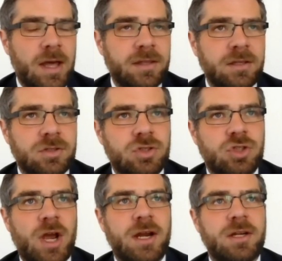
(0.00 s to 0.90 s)
I think
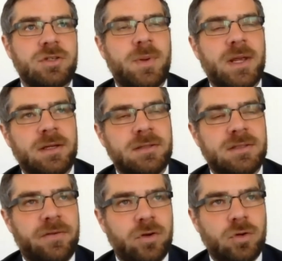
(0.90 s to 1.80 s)
China's been
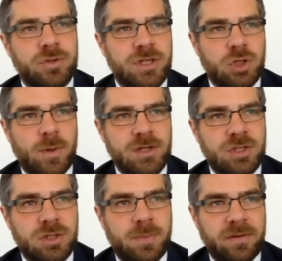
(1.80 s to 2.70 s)
difficult
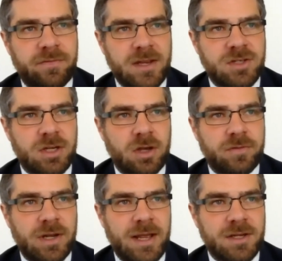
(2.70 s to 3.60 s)
situation to be invested over
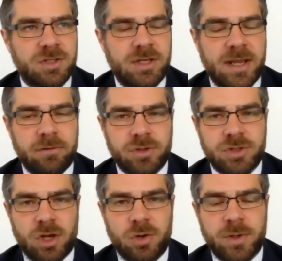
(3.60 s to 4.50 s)
the last year or
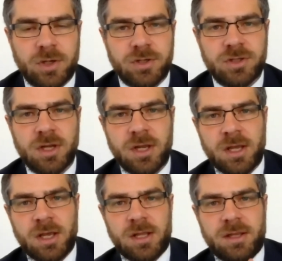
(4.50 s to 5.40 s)
so because
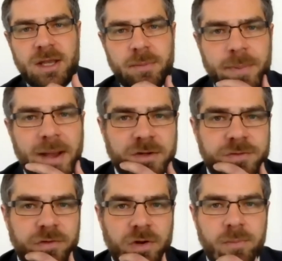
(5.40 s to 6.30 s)
the impact
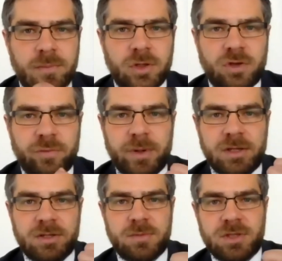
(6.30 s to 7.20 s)
from the government in
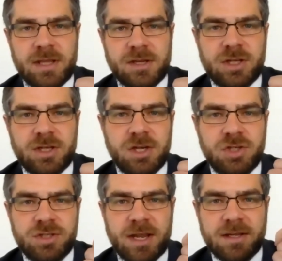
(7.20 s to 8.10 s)
terms of the education
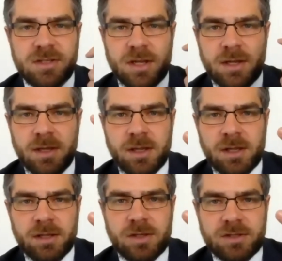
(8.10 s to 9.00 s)
sector,
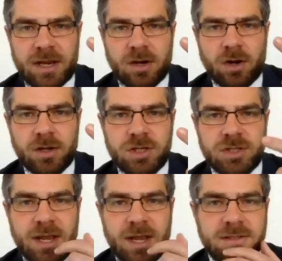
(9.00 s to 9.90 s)
the technology
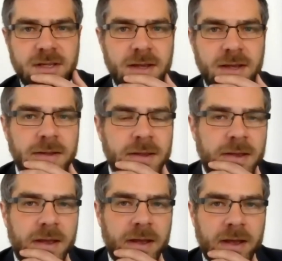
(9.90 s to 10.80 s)
sector,
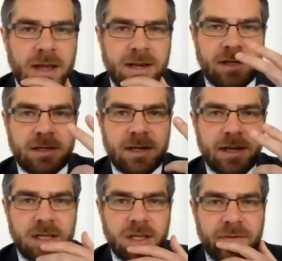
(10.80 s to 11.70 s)
uh, and then
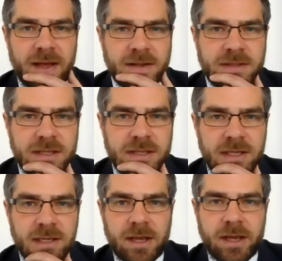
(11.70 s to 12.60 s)
clearly you've had
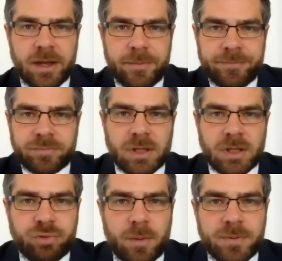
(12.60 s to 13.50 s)
the um,
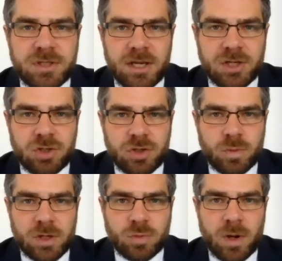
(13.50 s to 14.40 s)
property issues
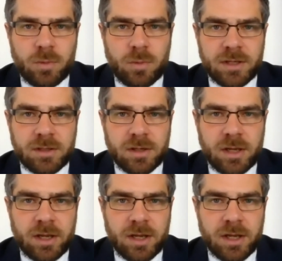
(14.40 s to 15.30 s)
as well within
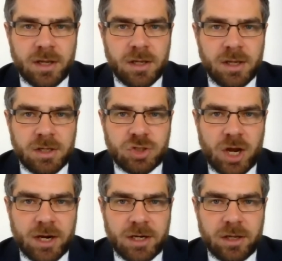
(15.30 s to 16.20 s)
uh,
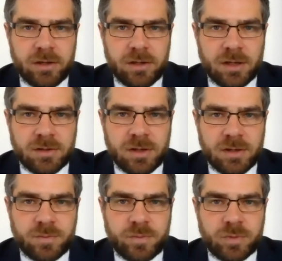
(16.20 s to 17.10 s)
China and, and,
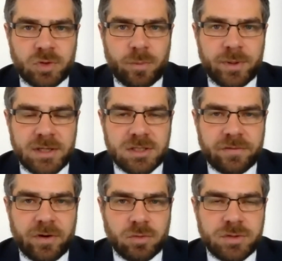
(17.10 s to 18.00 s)
and, companies
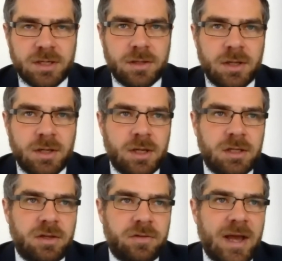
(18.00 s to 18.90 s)
defaulting.
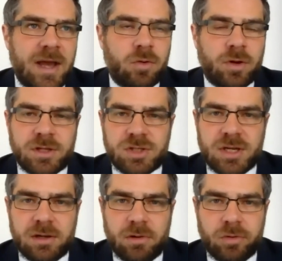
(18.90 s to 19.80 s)
You've now got this
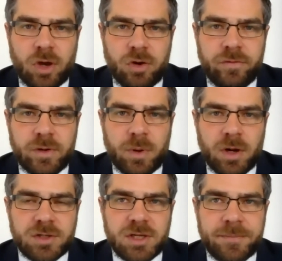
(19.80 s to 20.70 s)
zero COVID
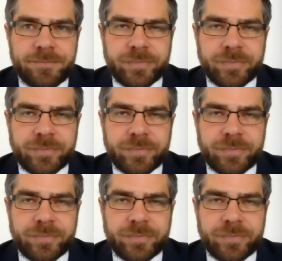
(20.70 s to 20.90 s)
policy.